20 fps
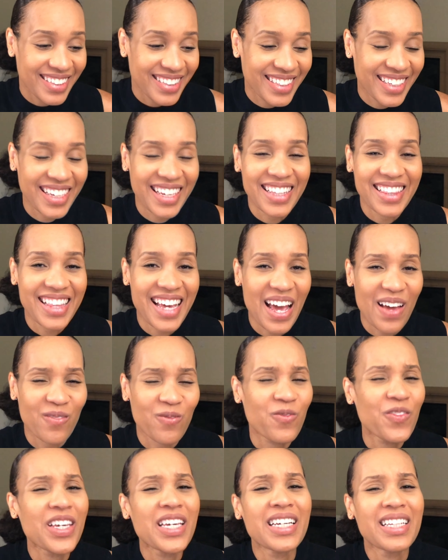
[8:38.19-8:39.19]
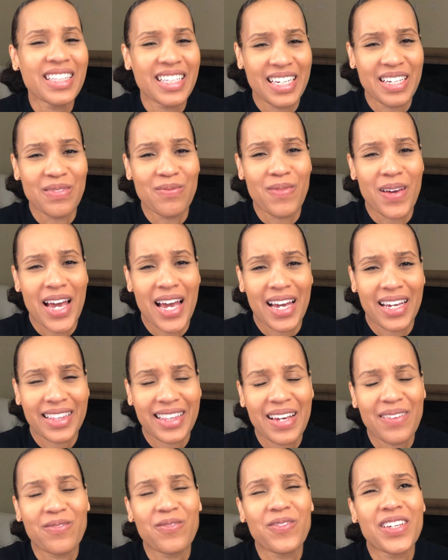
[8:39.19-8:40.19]
to get that feeling back,
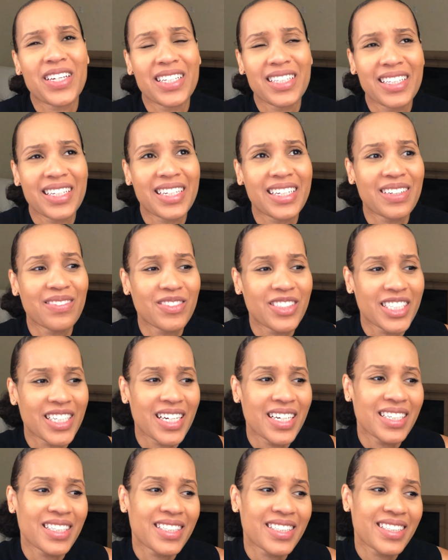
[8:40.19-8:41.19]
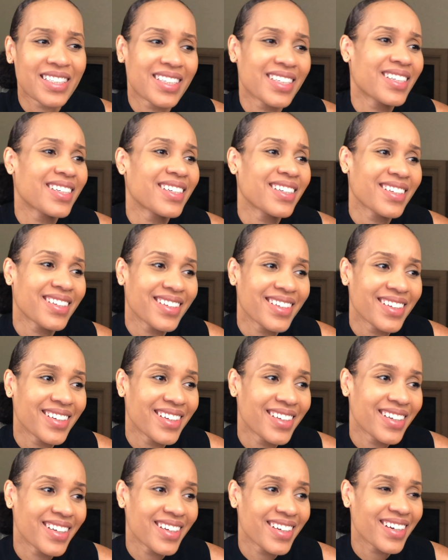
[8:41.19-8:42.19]
that feeling of just,
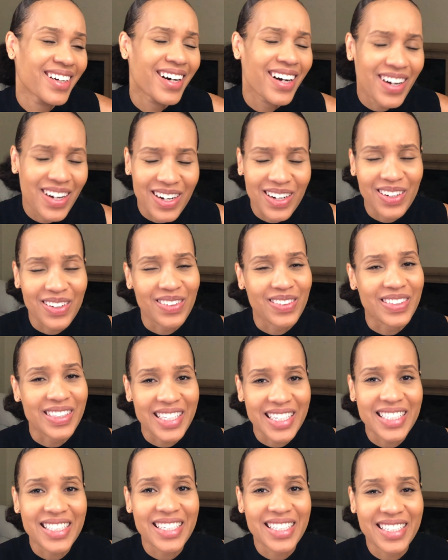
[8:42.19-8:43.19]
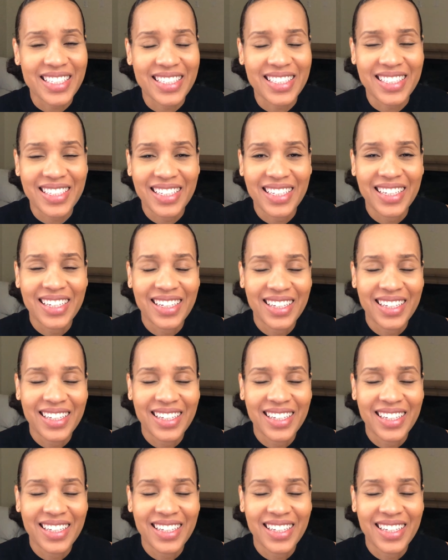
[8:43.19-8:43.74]
oh, this is,